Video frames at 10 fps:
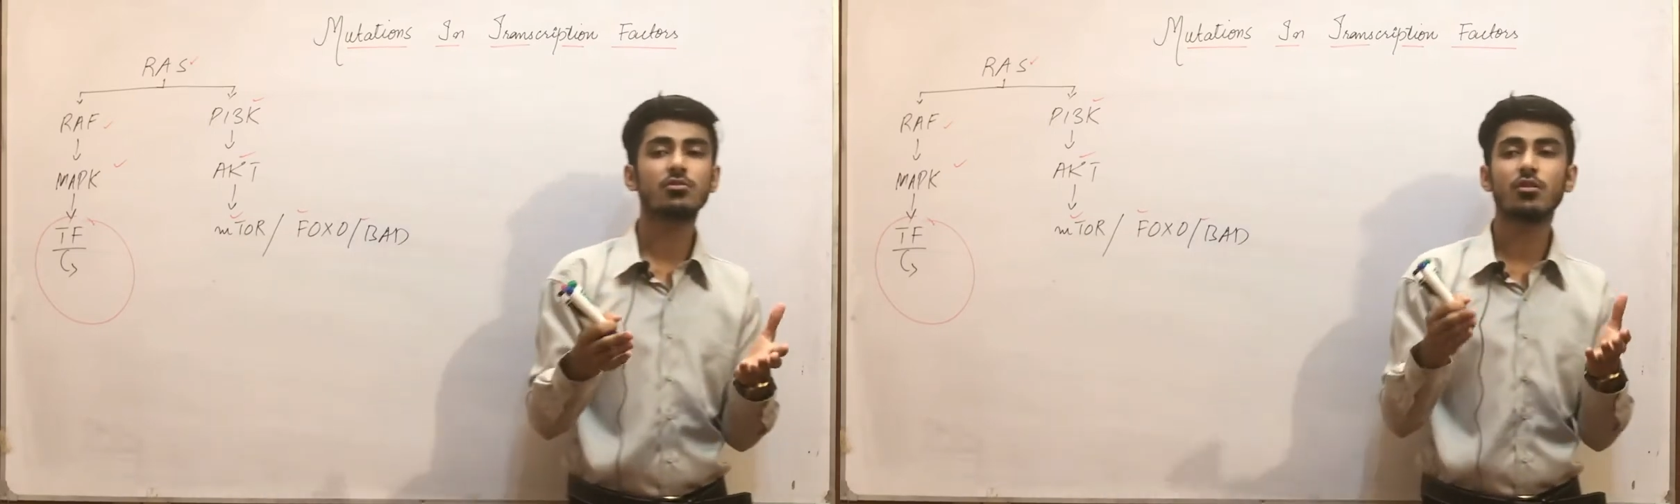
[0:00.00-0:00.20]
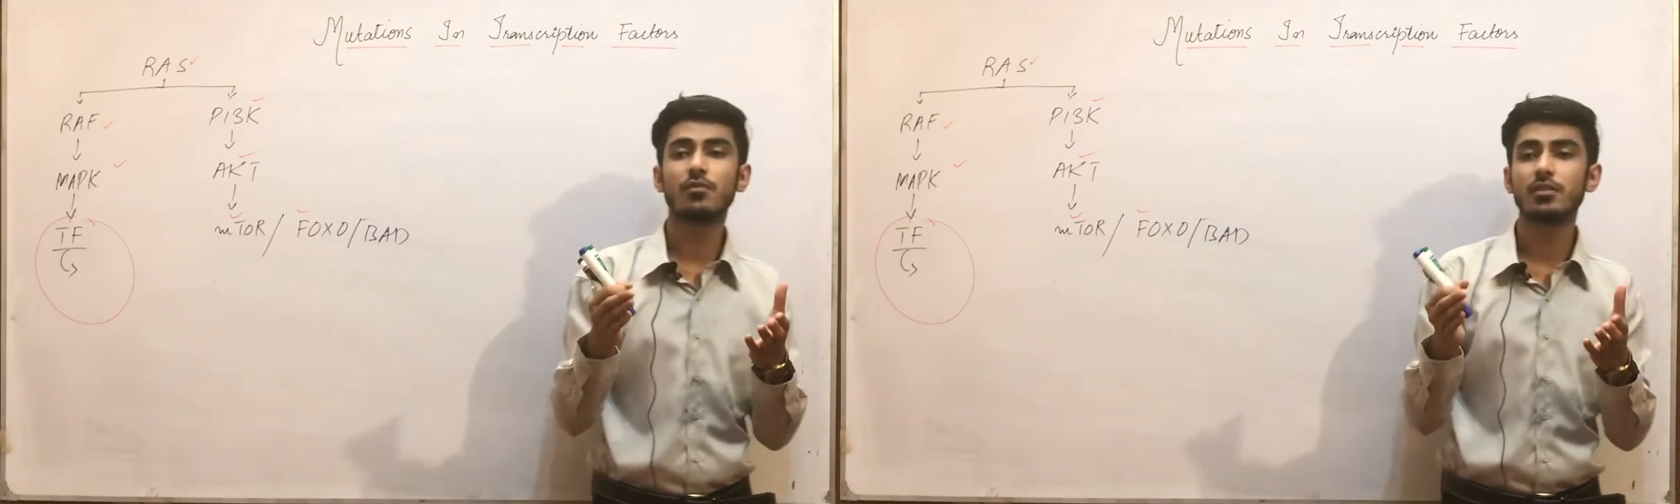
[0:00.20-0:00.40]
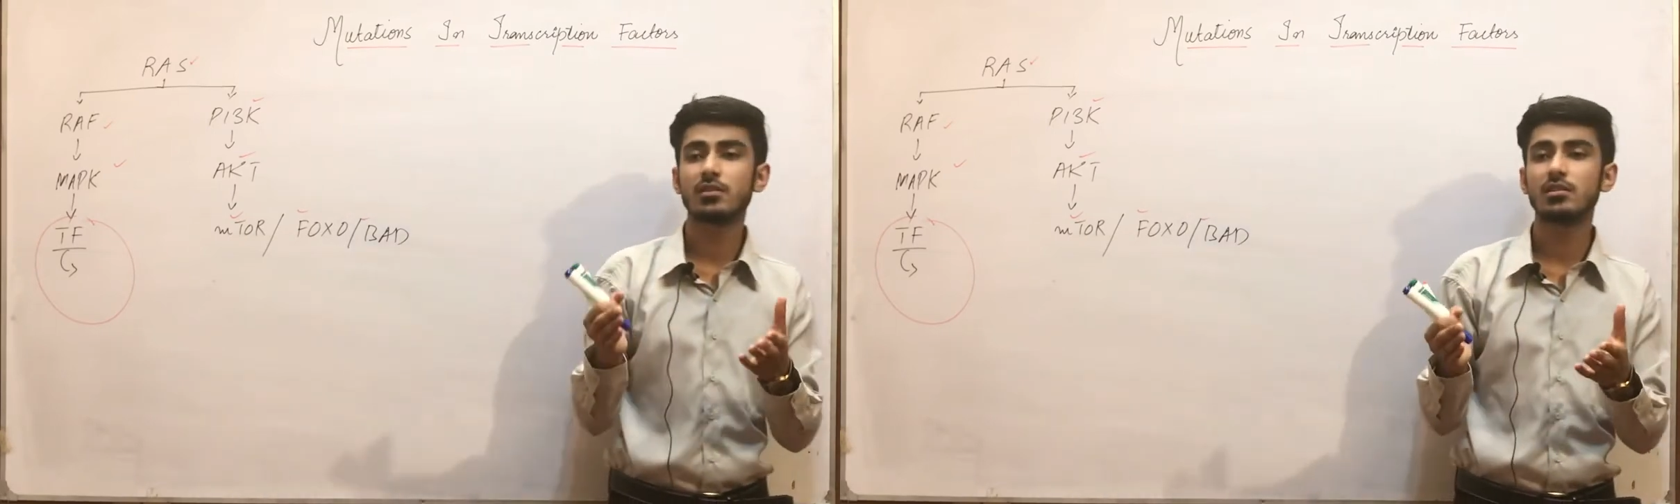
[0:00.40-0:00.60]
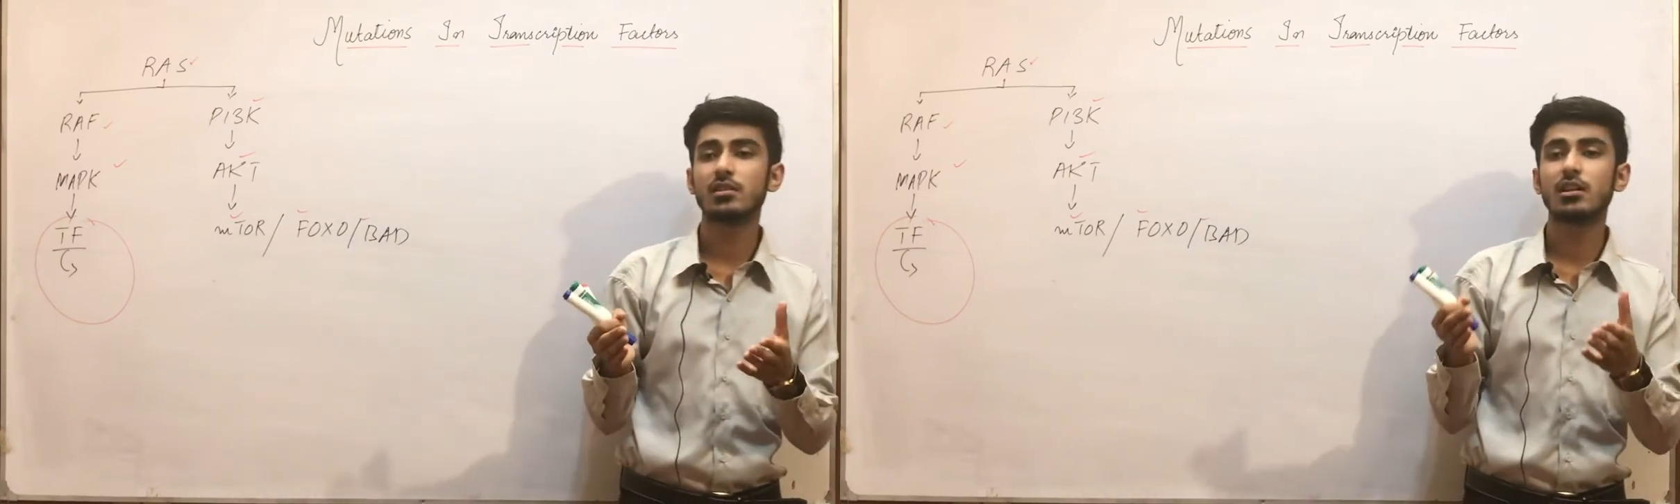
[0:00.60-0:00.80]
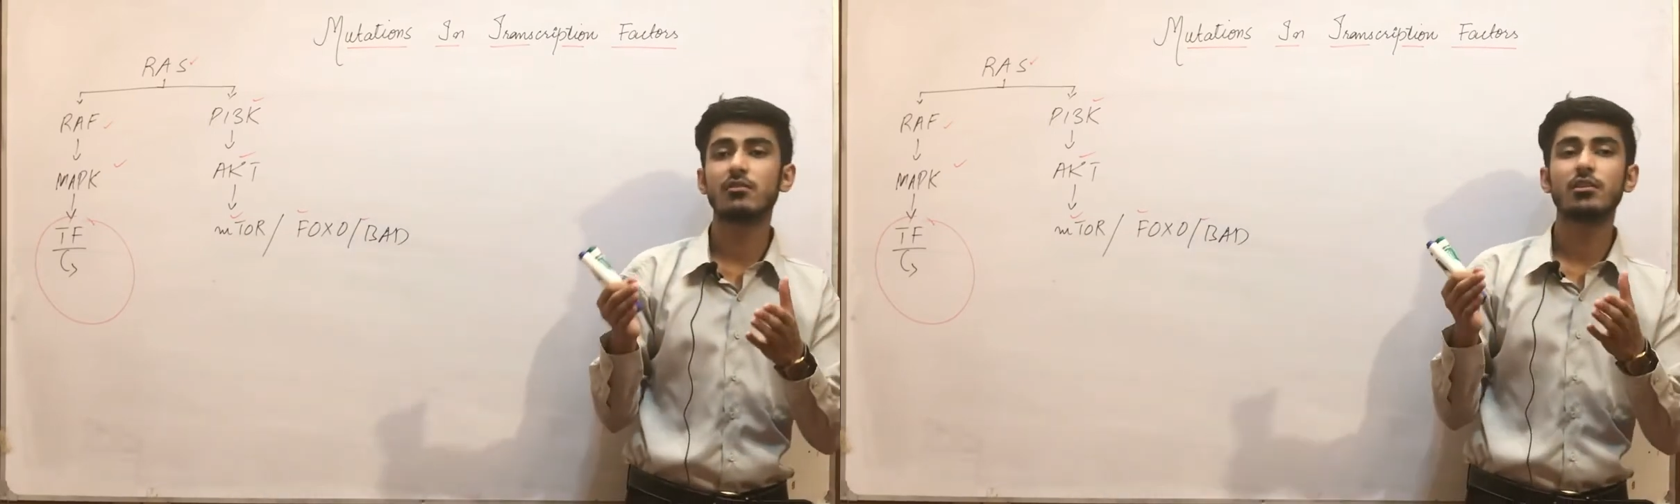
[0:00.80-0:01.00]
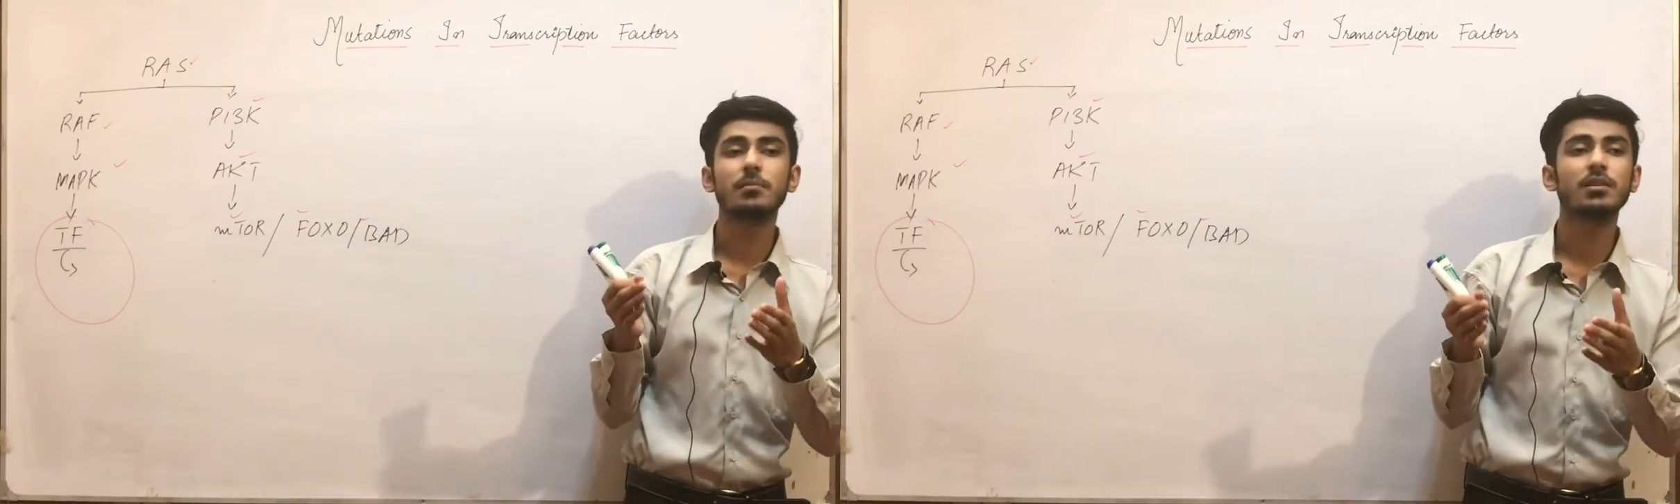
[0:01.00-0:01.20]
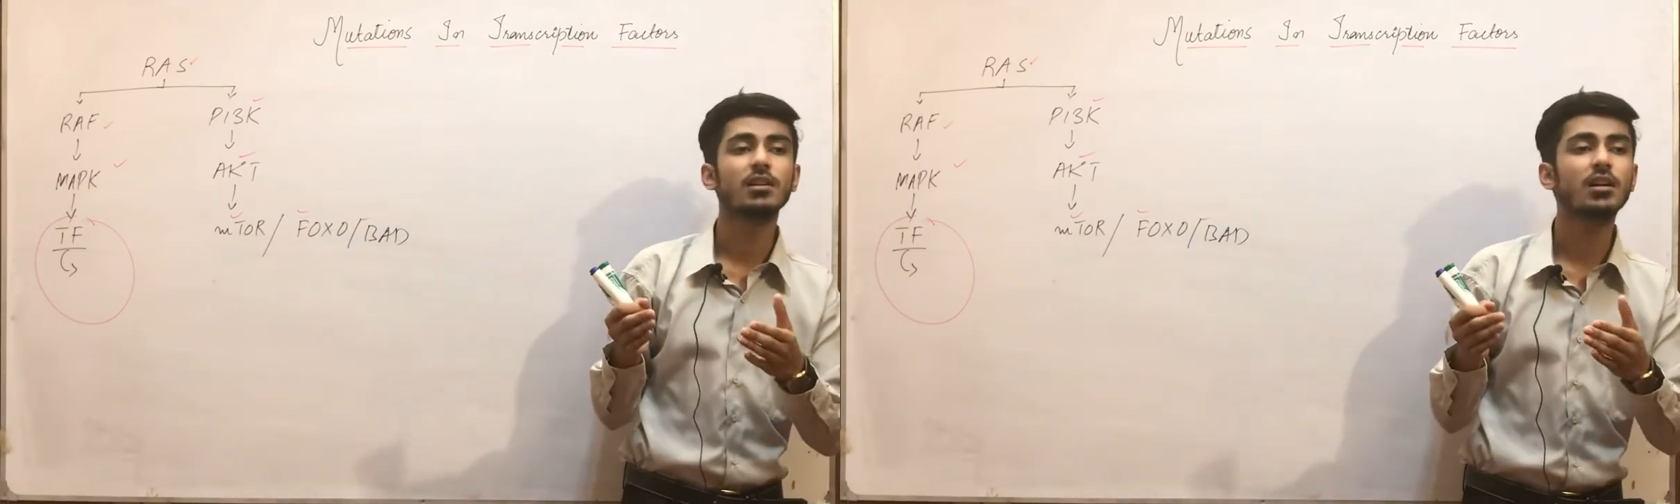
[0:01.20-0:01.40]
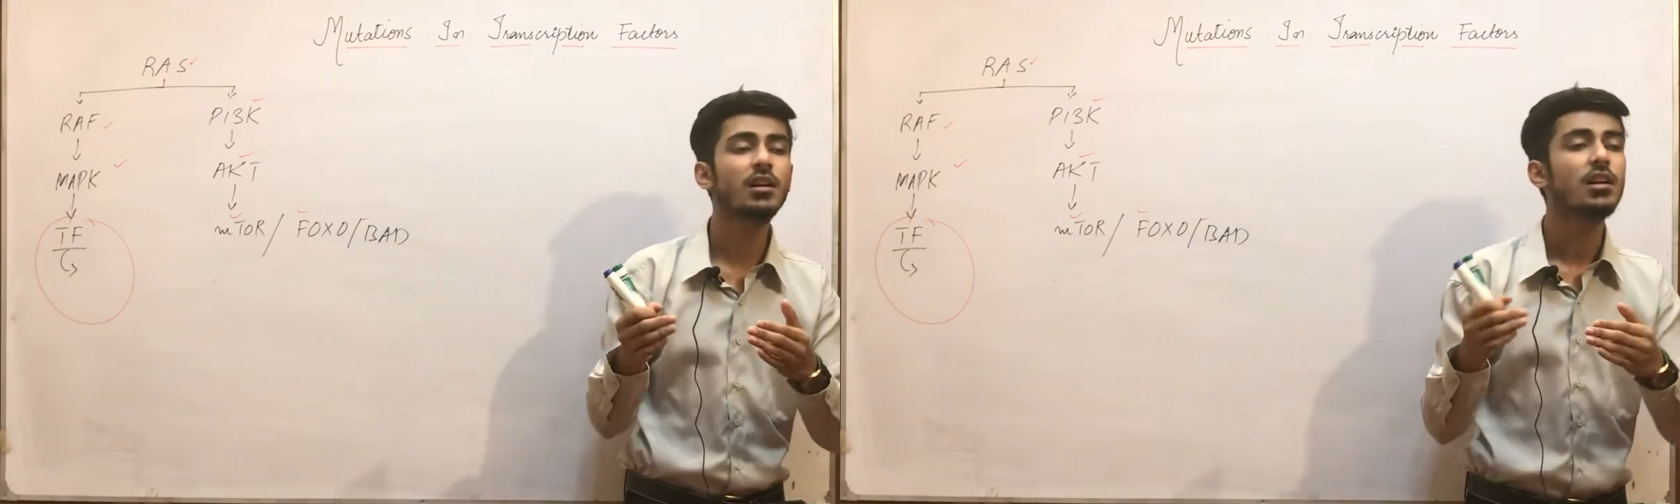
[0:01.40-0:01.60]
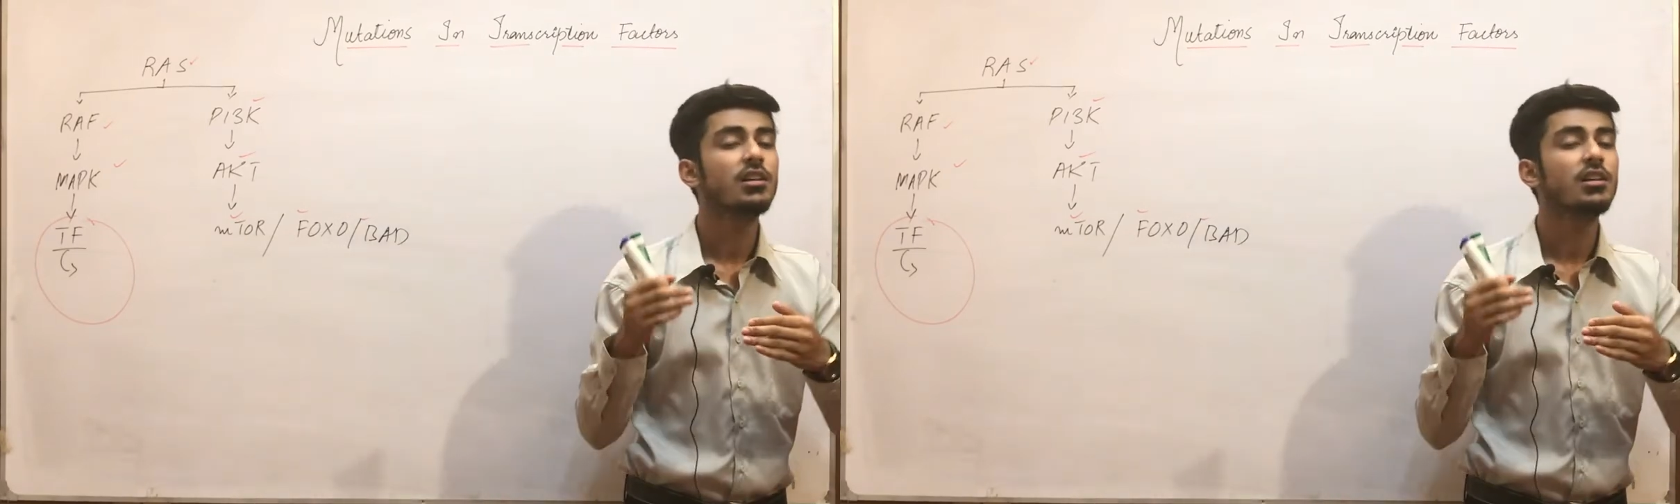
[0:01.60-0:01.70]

Obviously there will be the